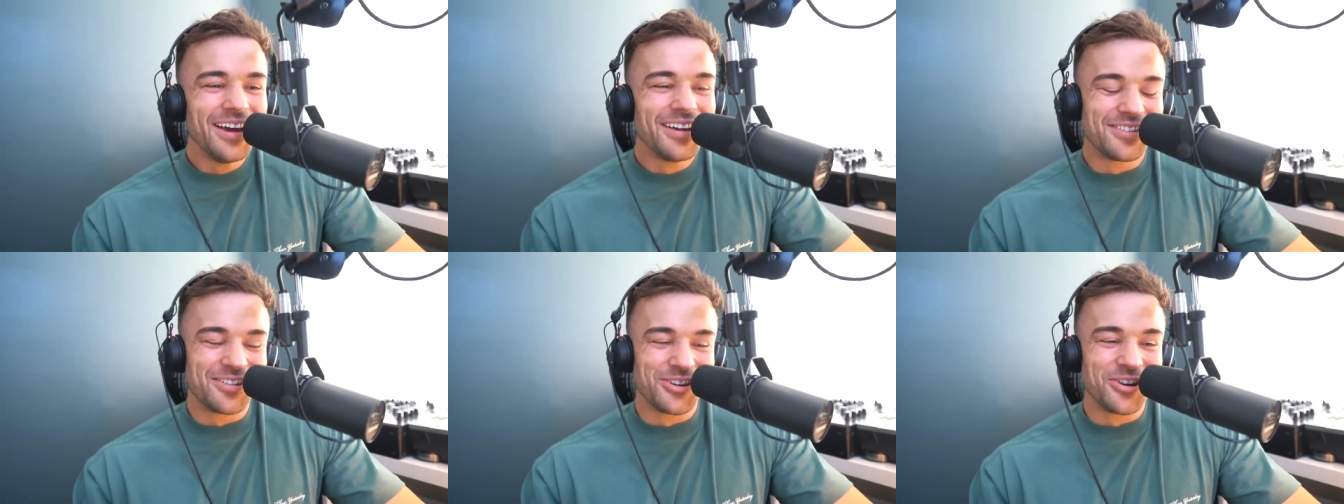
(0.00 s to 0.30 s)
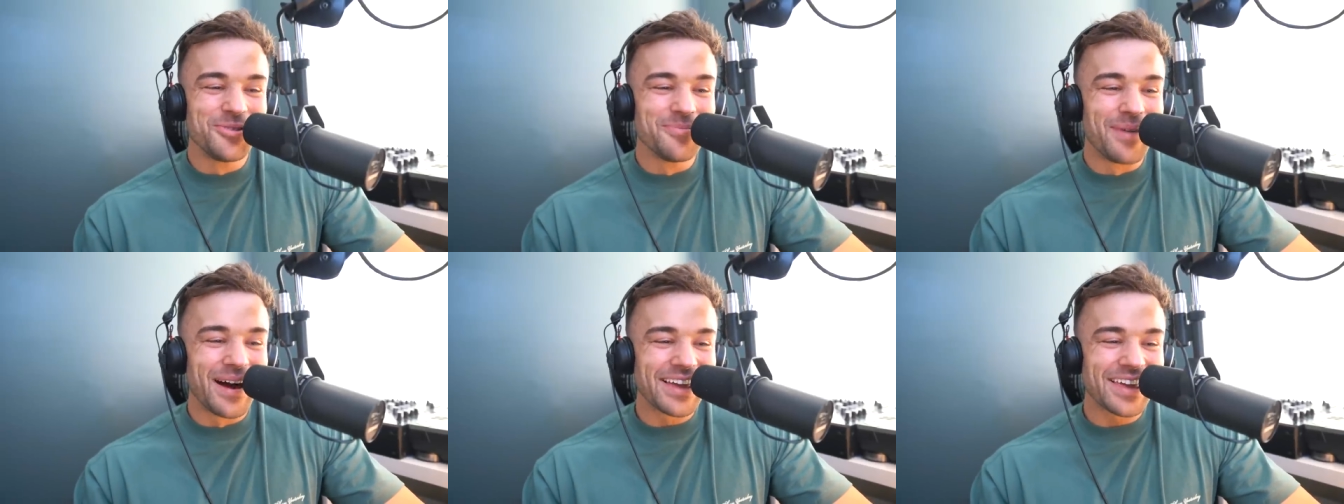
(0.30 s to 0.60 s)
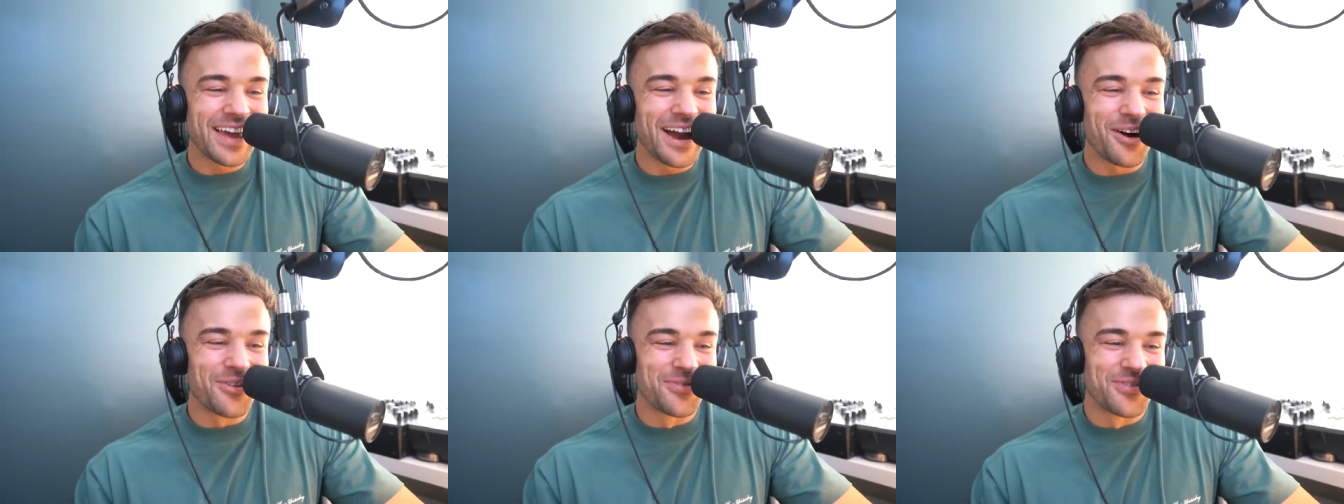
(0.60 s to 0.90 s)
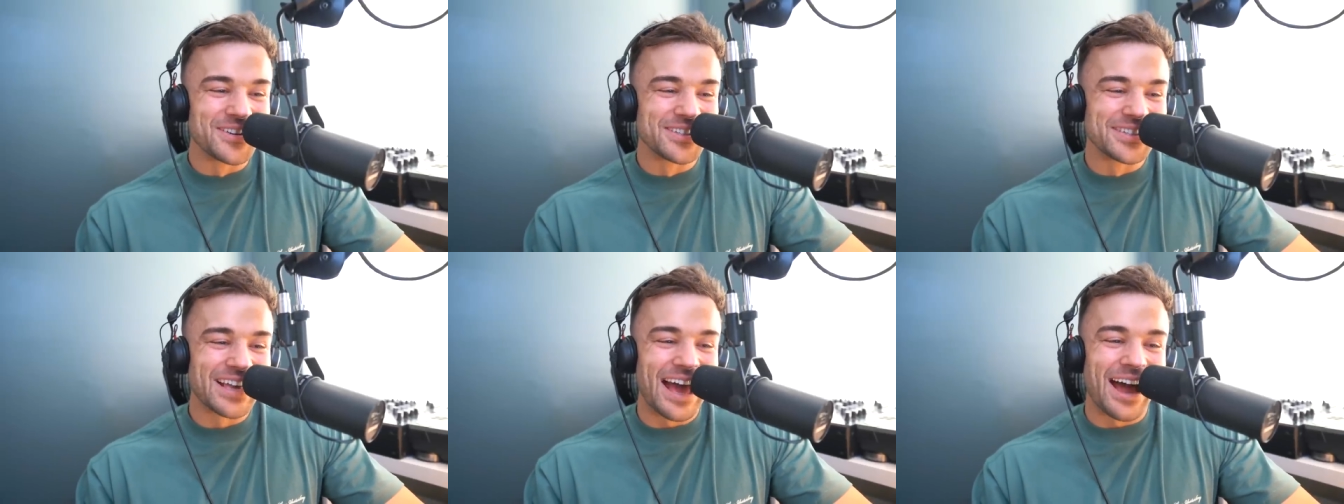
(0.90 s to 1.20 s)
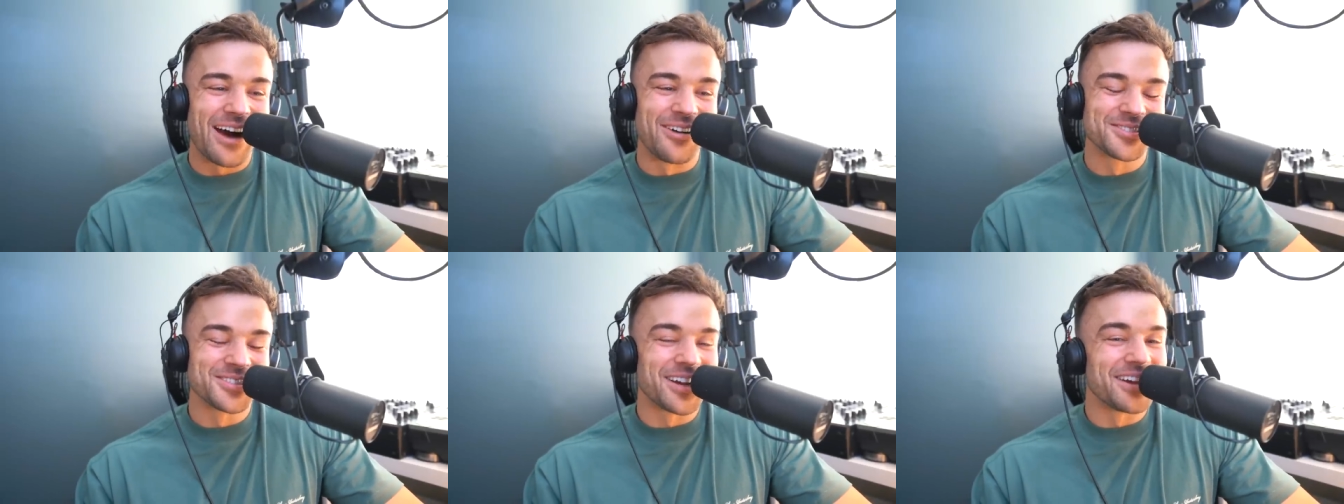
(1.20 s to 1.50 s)
to my girlfriend's
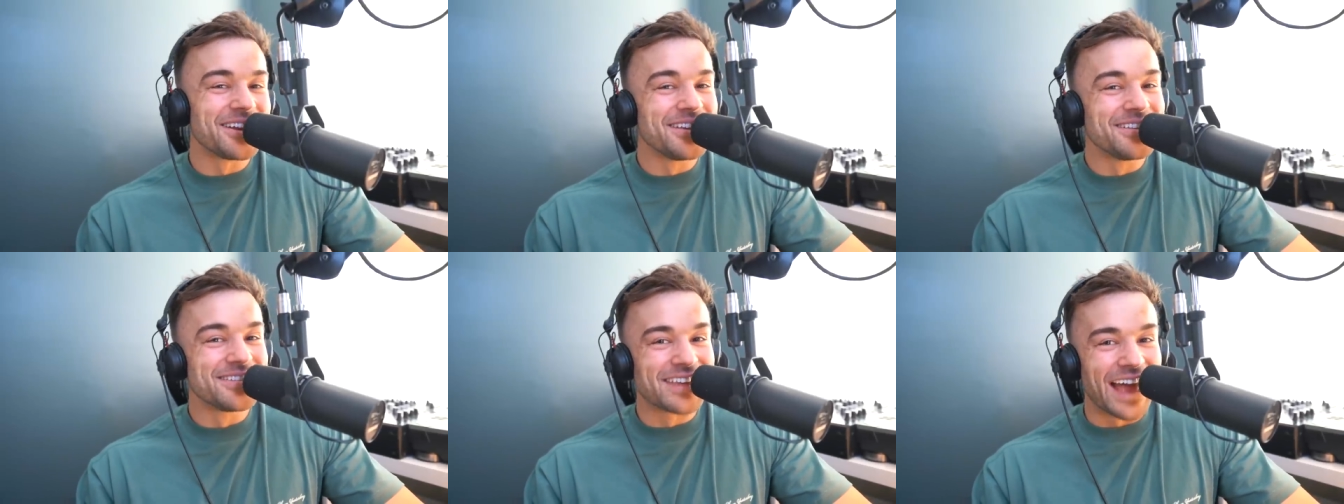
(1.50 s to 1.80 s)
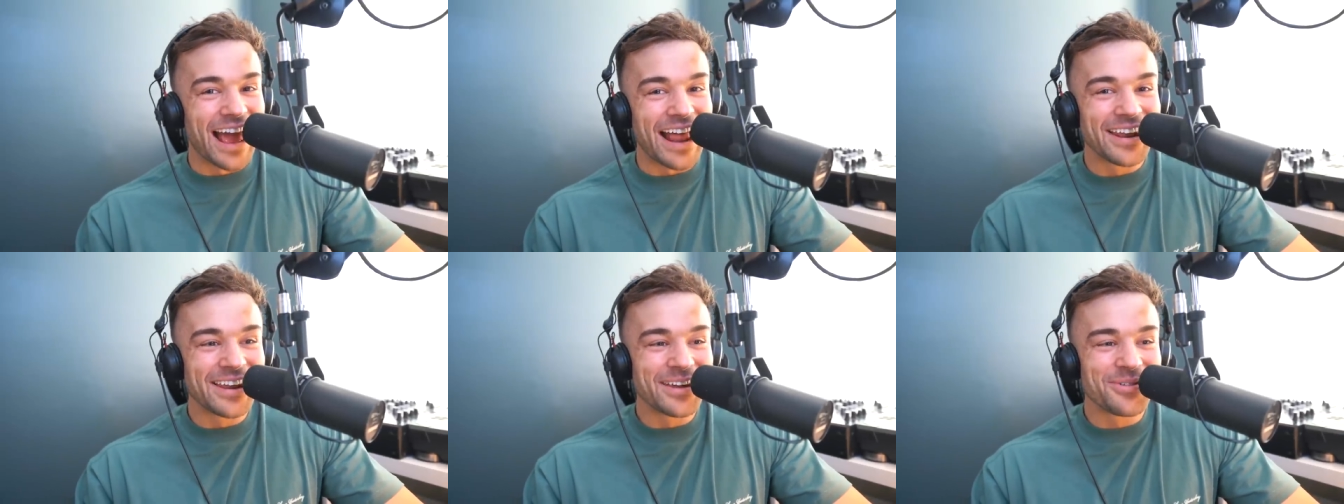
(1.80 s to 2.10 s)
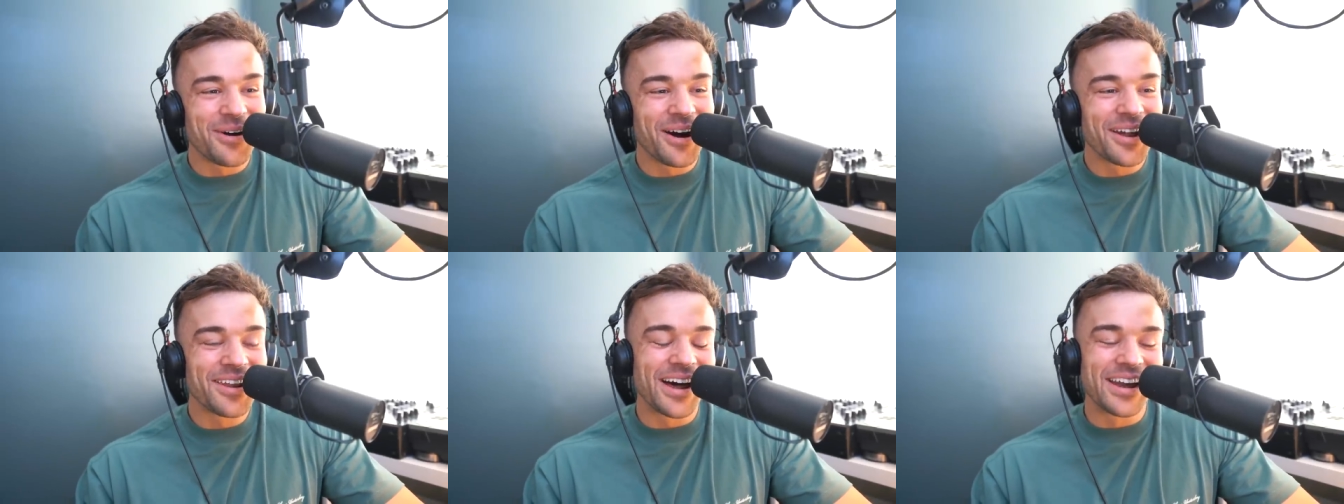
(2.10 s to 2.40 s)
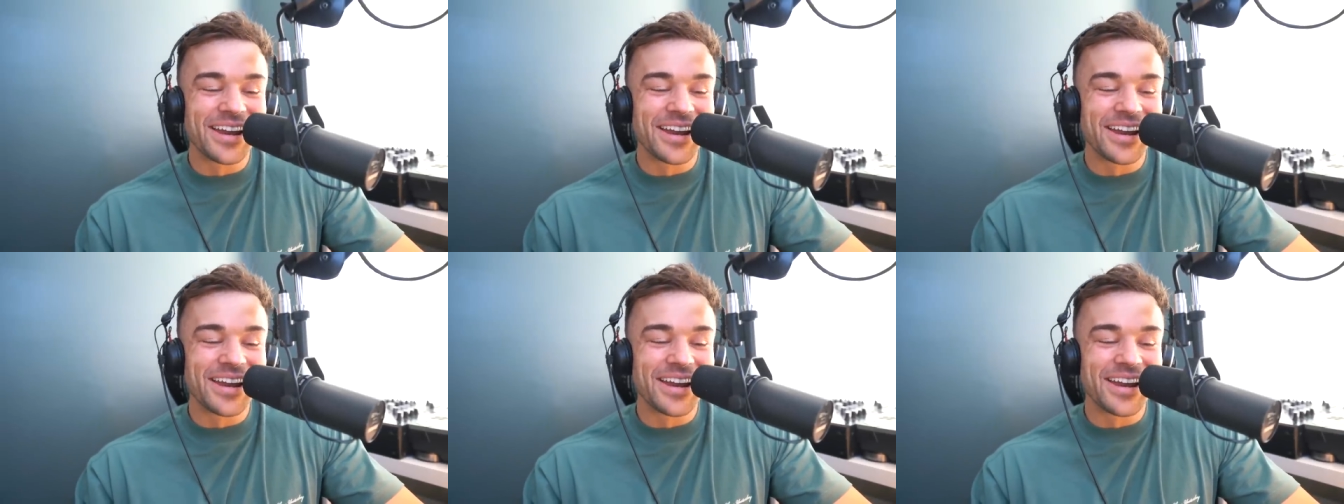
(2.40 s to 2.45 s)
house. I didn't tell anyone.